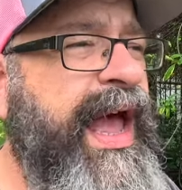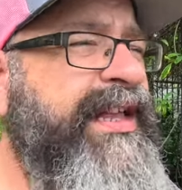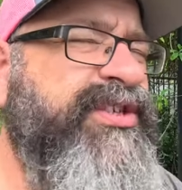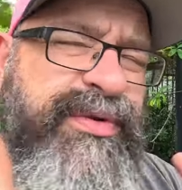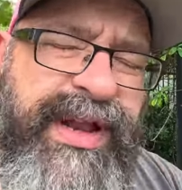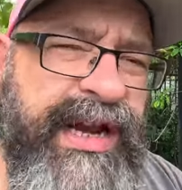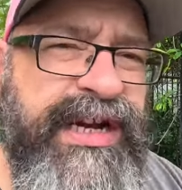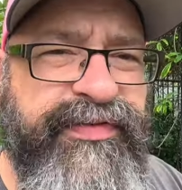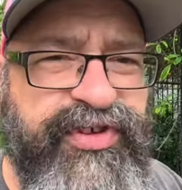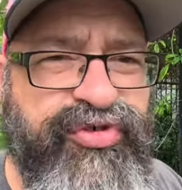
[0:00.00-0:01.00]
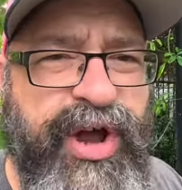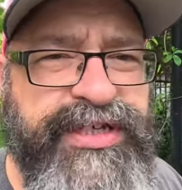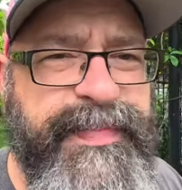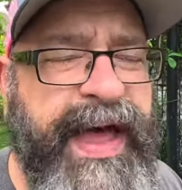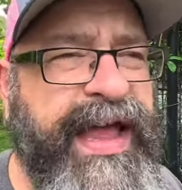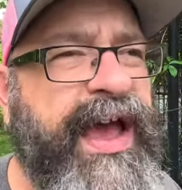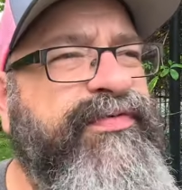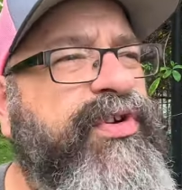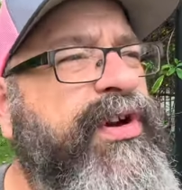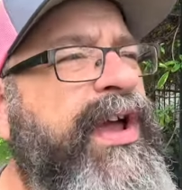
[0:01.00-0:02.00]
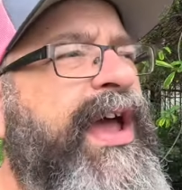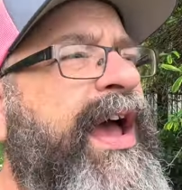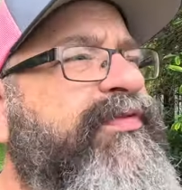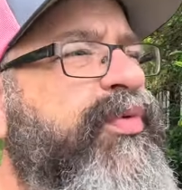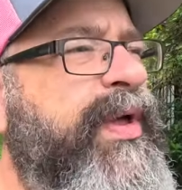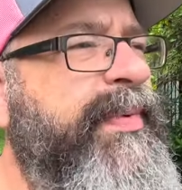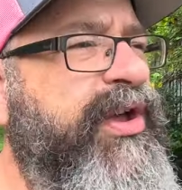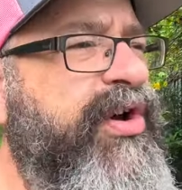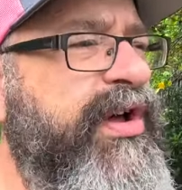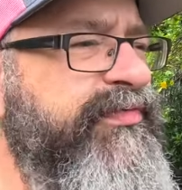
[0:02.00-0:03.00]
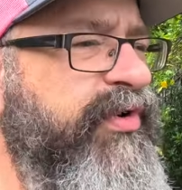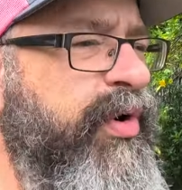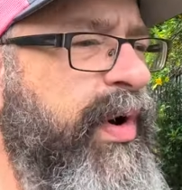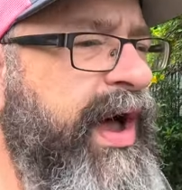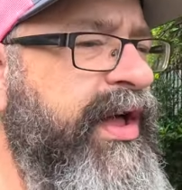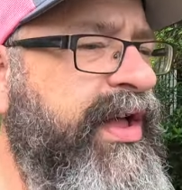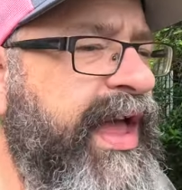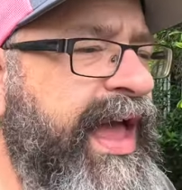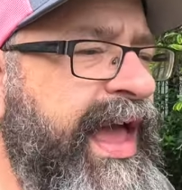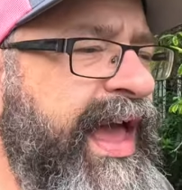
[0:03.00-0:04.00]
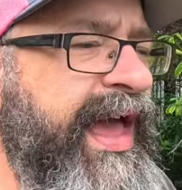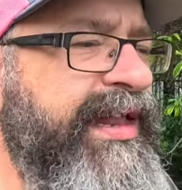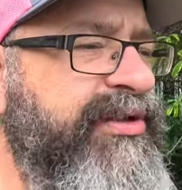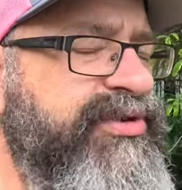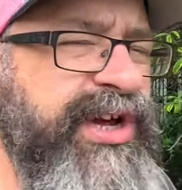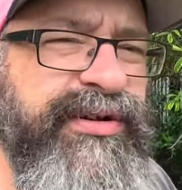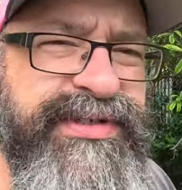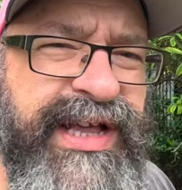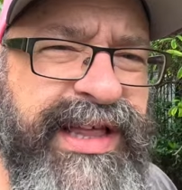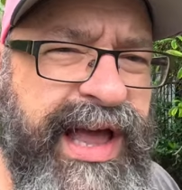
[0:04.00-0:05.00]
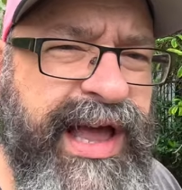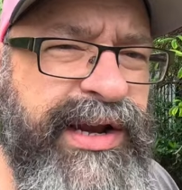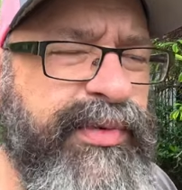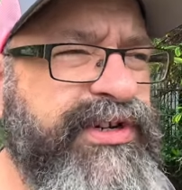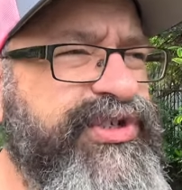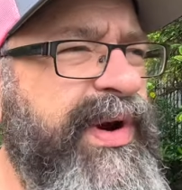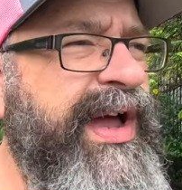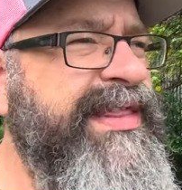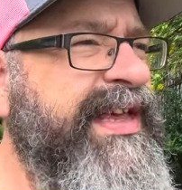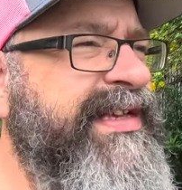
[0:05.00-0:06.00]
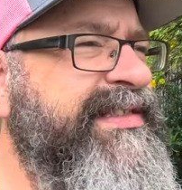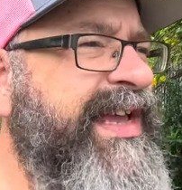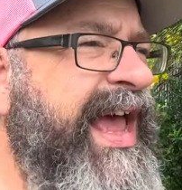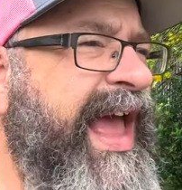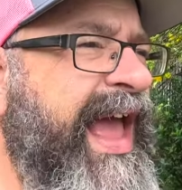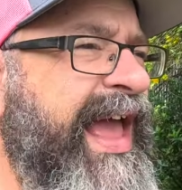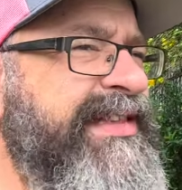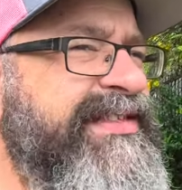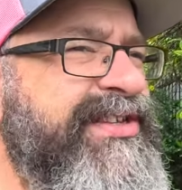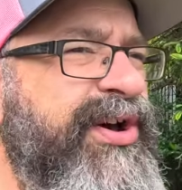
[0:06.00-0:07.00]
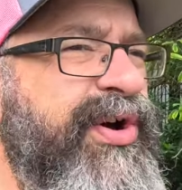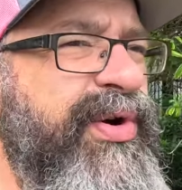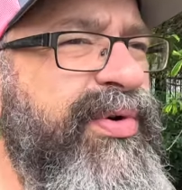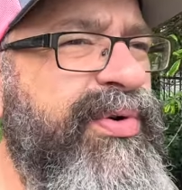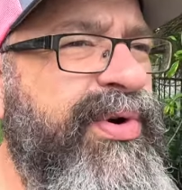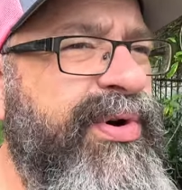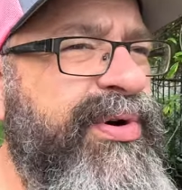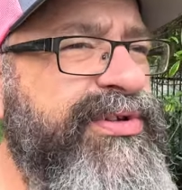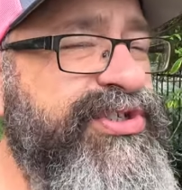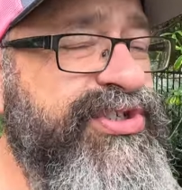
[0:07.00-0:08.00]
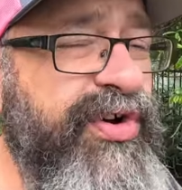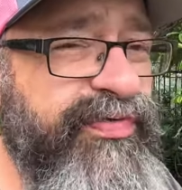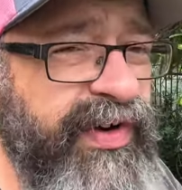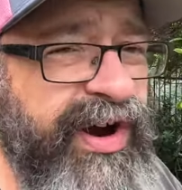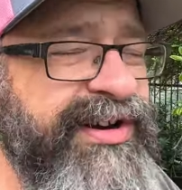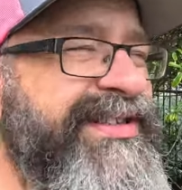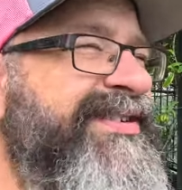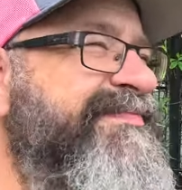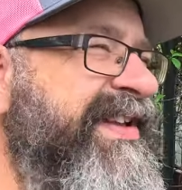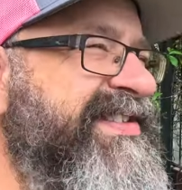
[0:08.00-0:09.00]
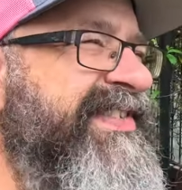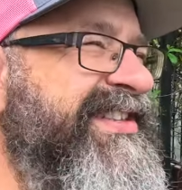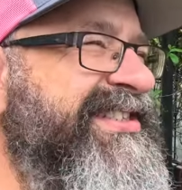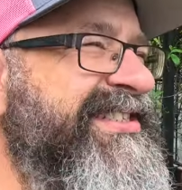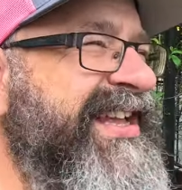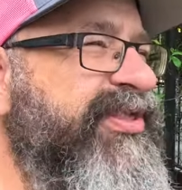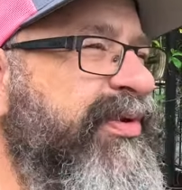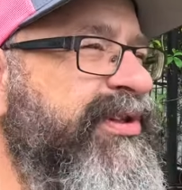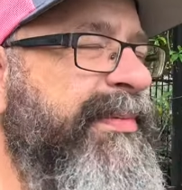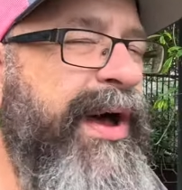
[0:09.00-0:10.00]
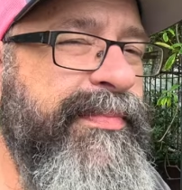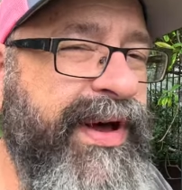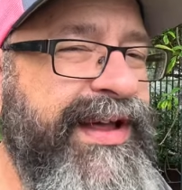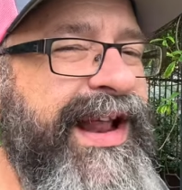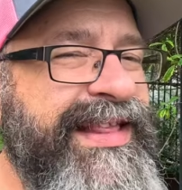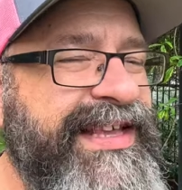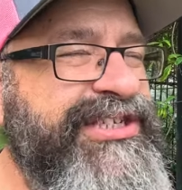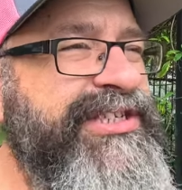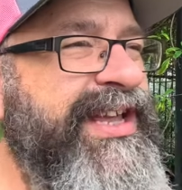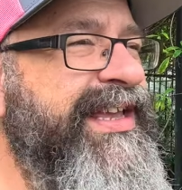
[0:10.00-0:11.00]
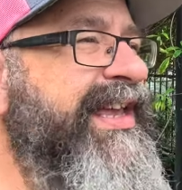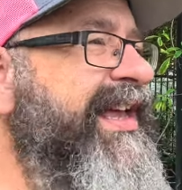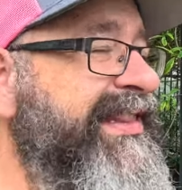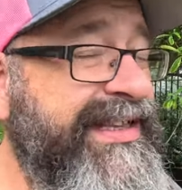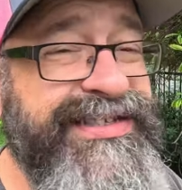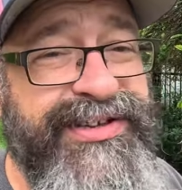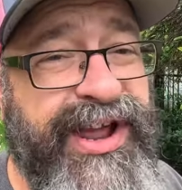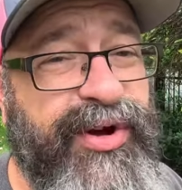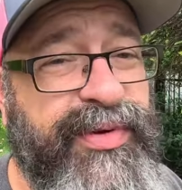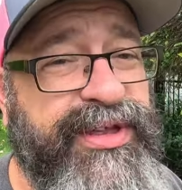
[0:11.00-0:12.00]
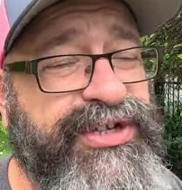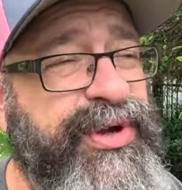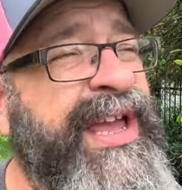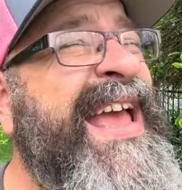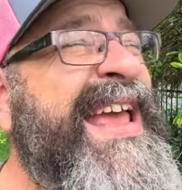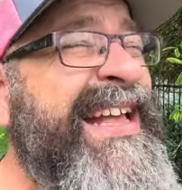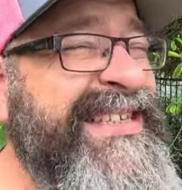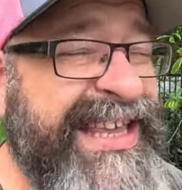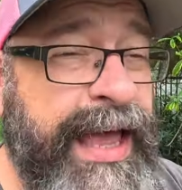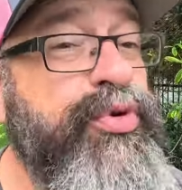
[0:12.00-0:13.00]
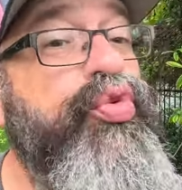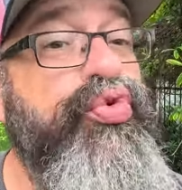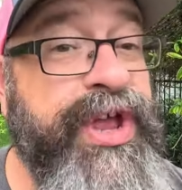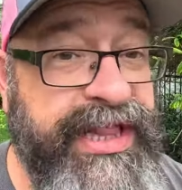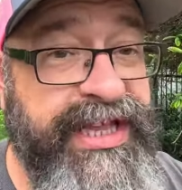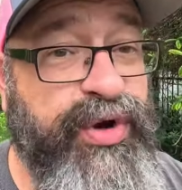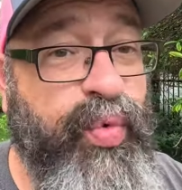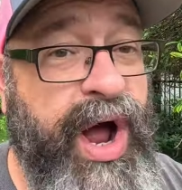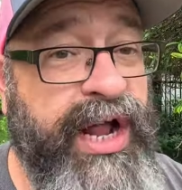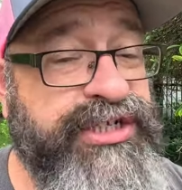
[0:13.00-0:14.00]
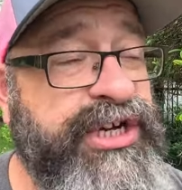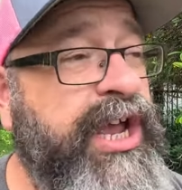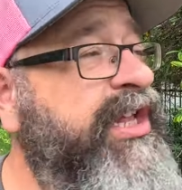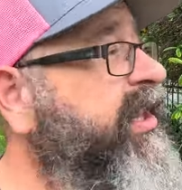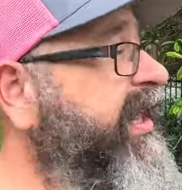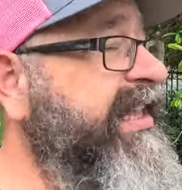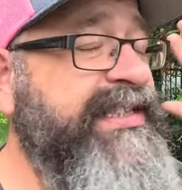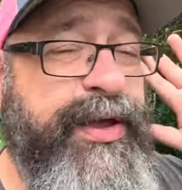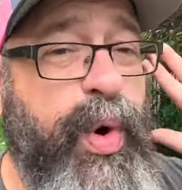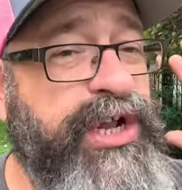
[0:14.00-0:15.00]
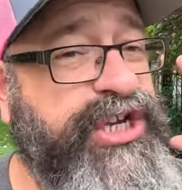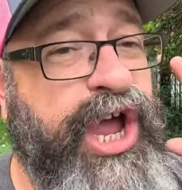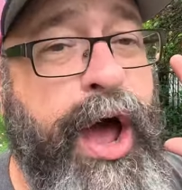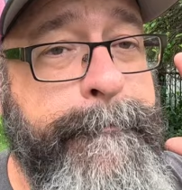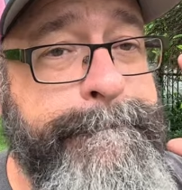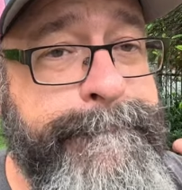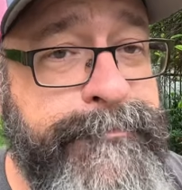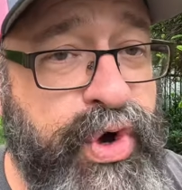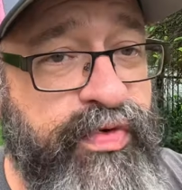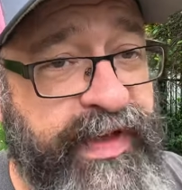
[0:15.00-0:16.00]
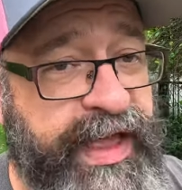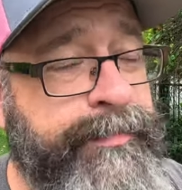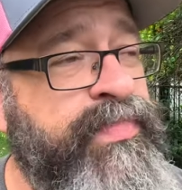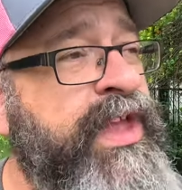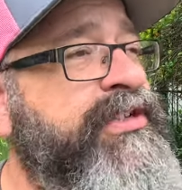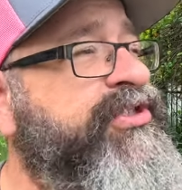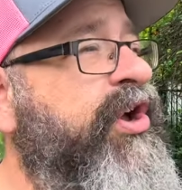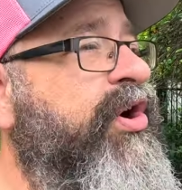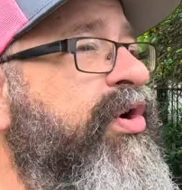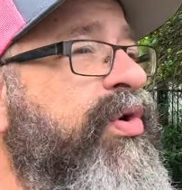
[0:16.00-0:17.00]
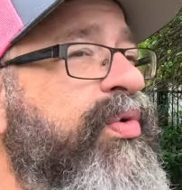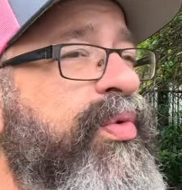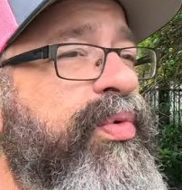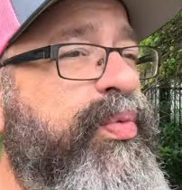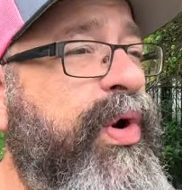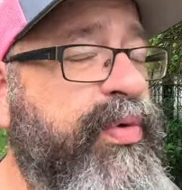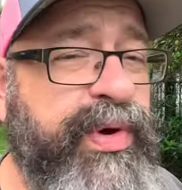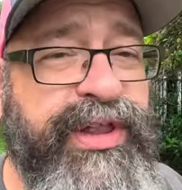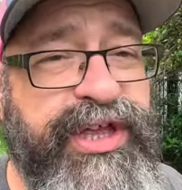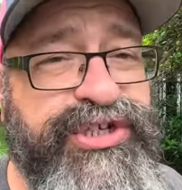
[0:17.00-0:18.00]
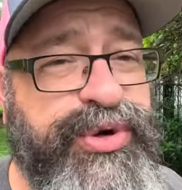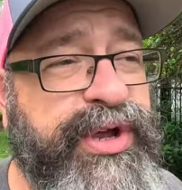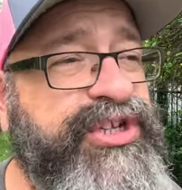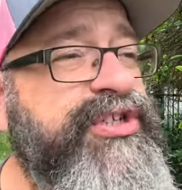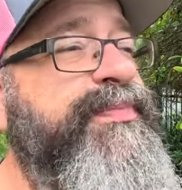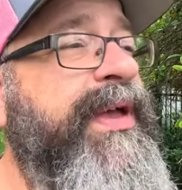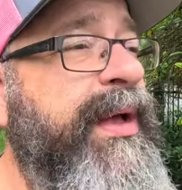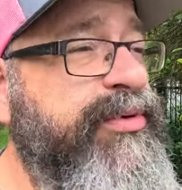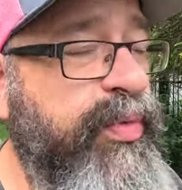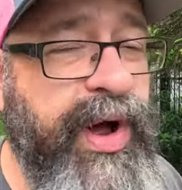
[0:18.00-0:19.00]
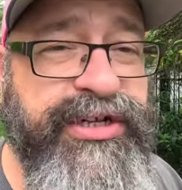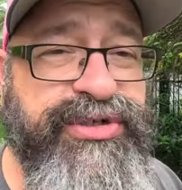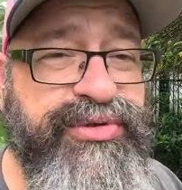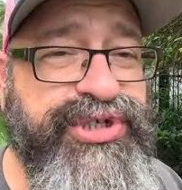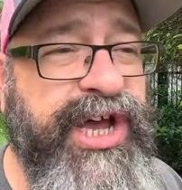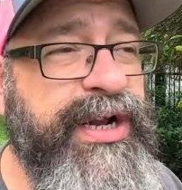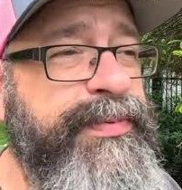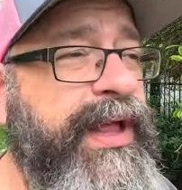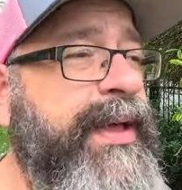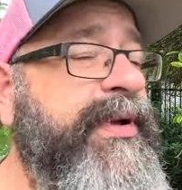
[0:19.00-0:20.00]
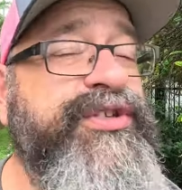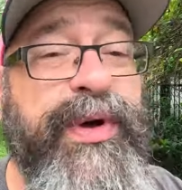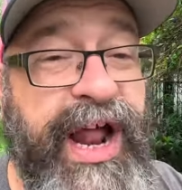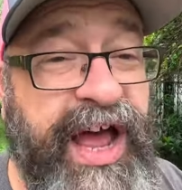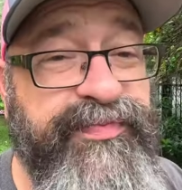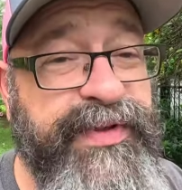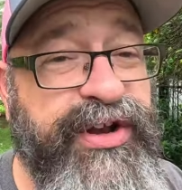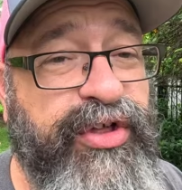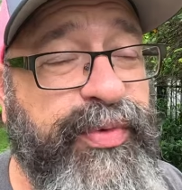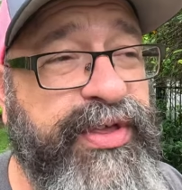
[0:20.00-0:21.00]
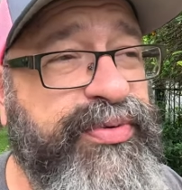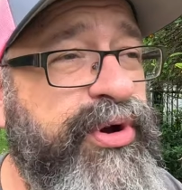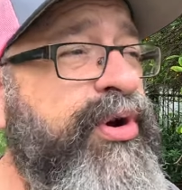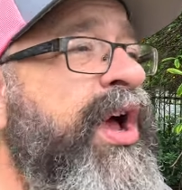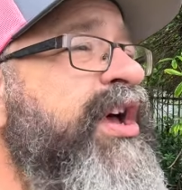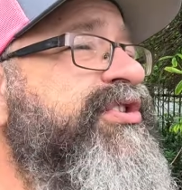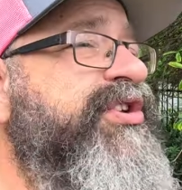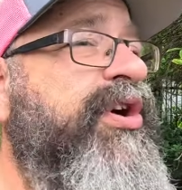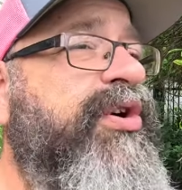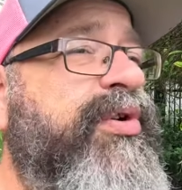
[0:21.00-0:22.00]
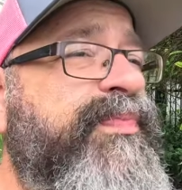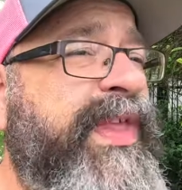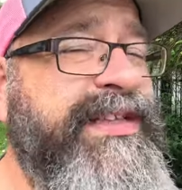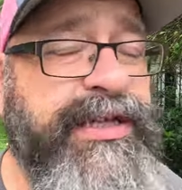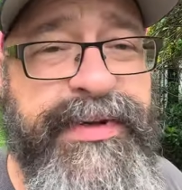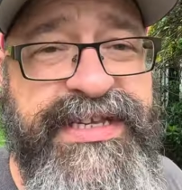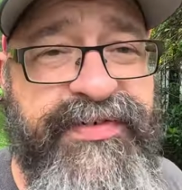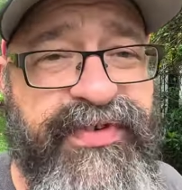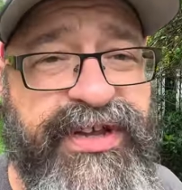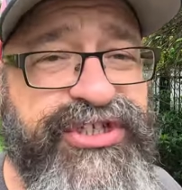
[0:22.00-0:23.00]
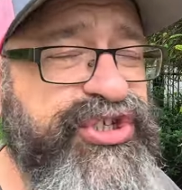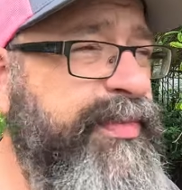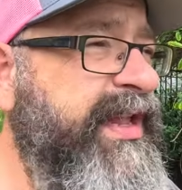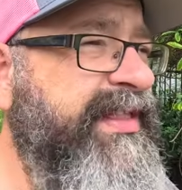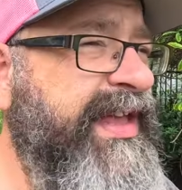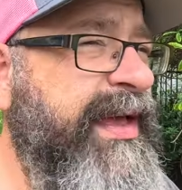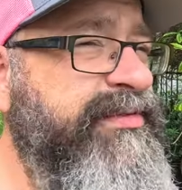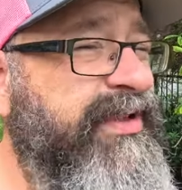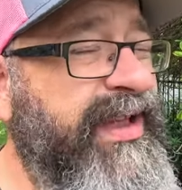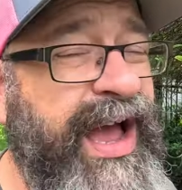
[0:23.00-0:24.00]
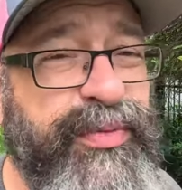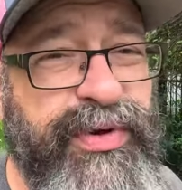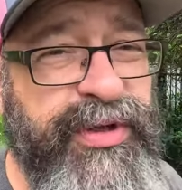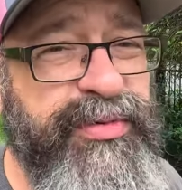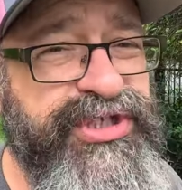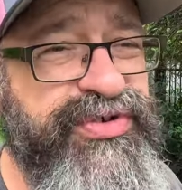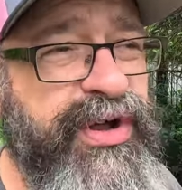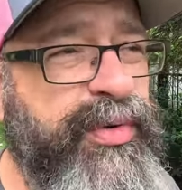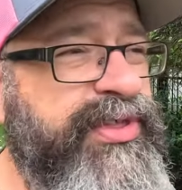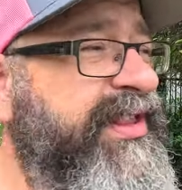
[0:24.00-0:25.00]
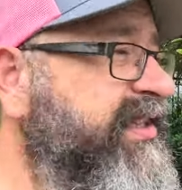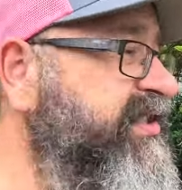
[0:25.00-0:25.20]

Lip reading: And so not enough to draw us back after we had been gone for a while. And Luciana was kind of like, I kind of want to try this. And so... so far, there's bits of it that she's not thrilled about, but I think she's liking it, and Liesl and I are really enjoying it. It's a game you really can watch. Like, it's like watching a movie. So we're really enjoying just being able to watch Luciana play, but it's one I've played all the way through, so it's a little bit different because so many of the games are like, I really would struggle with it.